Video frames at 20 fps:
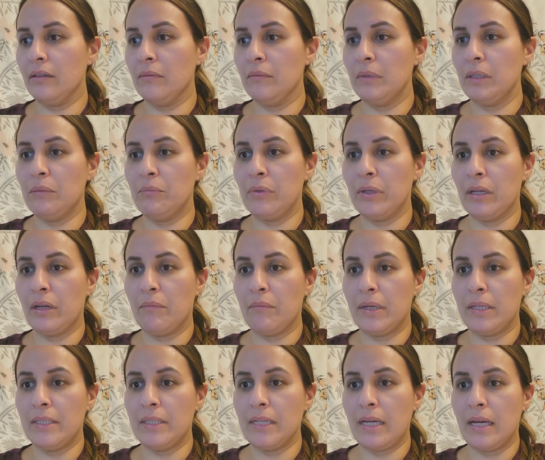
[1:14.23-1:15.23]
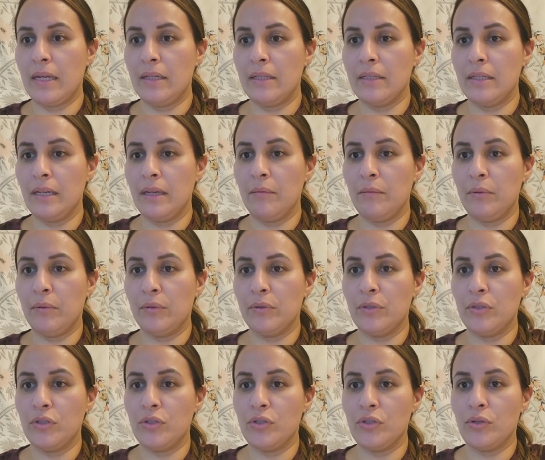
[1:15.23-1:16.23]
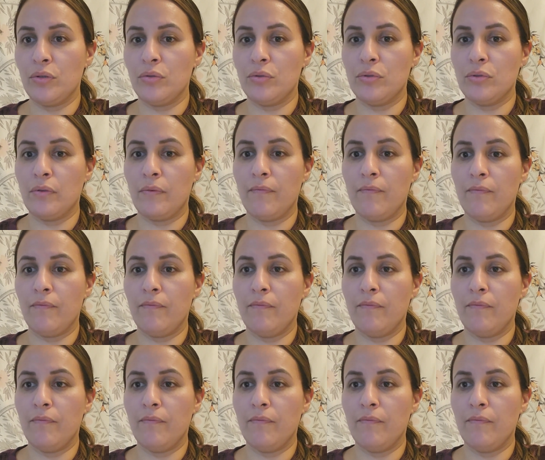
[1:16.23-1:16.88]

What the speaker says: Let me bring up my data table to show some